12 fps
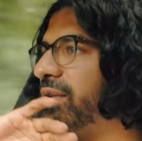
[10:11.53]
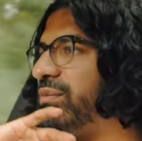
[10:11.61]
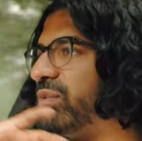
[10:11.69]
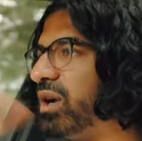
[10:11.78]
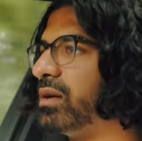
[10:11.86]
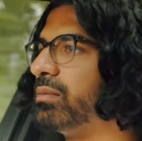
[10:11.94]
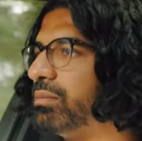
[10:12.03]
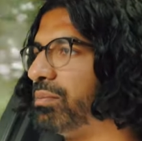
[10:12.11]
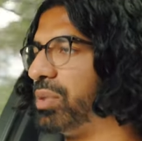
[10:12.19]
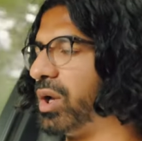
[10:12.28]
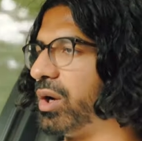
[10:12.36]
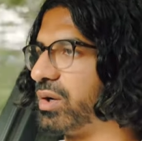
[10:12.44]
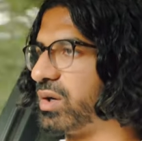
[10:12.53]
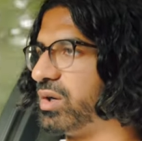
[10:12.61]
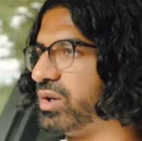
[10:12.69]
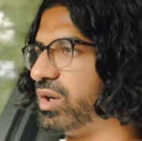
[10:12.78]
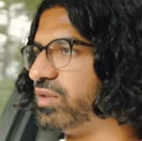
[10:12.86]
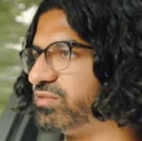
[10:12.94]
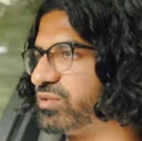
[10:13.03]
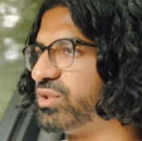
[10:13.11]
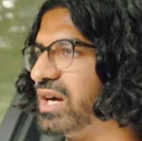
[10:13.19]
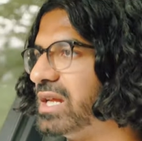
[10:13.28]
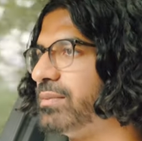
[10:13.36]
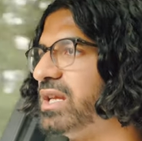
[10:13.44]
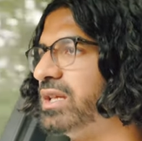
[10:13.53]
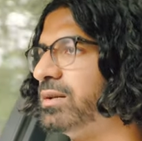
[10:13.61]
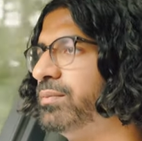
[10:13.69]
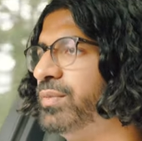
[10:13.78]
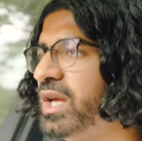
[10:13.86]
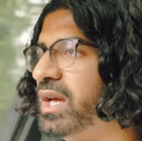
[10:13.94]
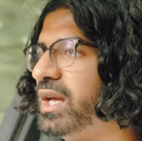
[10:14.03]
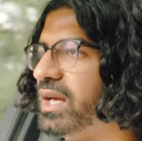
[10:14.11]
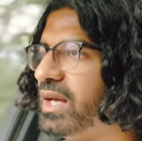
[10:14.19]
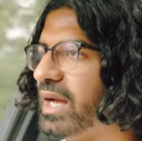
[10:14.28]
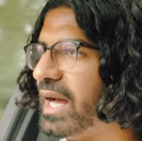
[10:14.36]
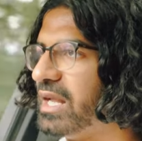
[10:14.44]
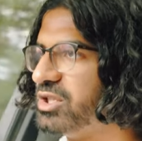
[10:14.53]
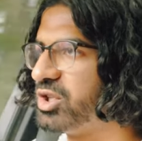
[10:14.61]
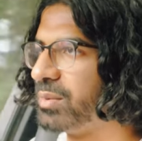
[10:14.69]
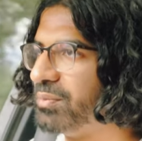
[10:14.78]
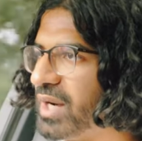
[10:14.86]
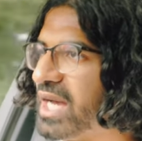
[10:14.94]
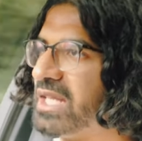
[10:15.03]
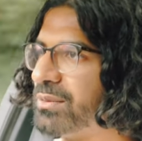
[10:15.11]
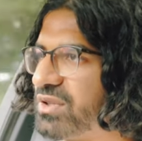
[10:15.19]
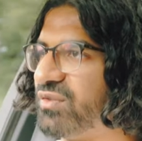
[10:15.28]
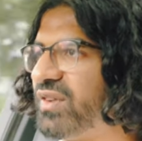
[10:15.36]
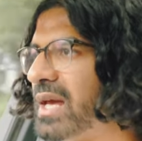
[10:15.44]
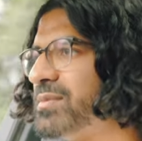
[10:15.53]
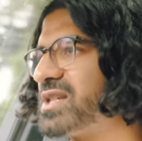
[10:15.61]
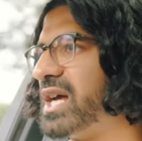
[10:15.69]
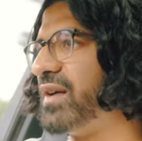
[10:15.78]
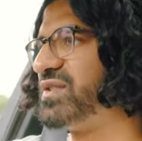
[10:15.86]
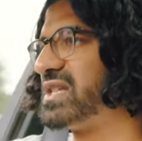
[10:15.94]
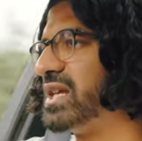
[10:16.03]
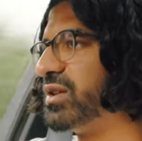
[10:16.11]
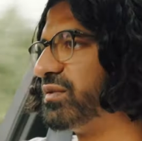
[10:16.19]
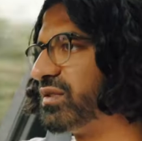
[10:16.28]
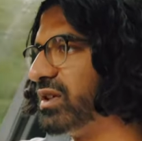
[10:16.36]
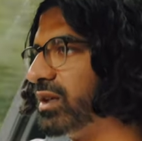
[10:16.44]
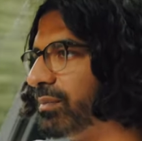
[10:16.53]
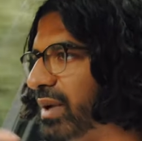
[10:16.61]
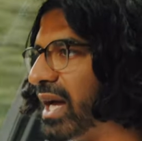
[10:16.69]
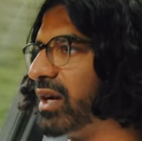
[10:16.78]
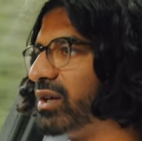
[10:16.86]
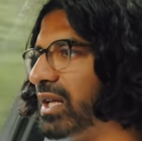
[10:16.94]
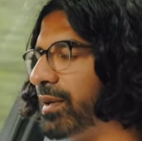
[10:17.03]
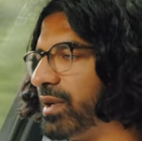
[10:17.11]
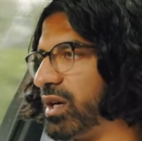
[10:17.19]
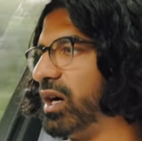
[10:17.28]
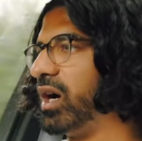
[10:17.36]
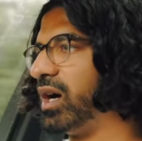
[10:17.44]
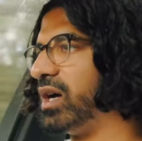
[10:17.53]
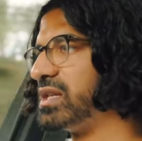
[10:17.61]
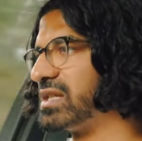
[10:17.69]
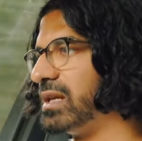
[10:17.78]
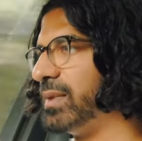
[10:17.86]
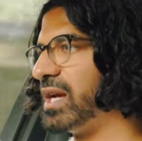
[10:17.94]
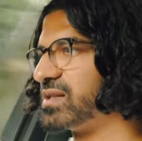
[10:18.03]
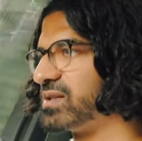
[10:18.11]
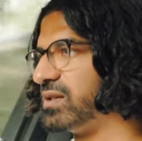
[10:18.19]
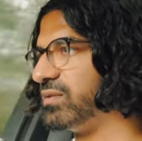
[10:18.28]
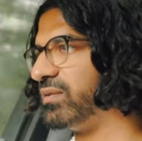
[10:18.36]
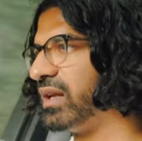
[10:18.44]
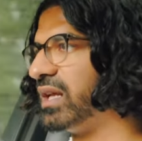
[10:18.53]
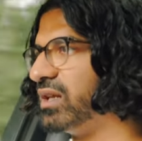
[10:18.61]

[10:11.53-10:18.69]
out of one block of raw aluminium and you combine that with the flame surfacing of the Bangle era cars, and it makes it a really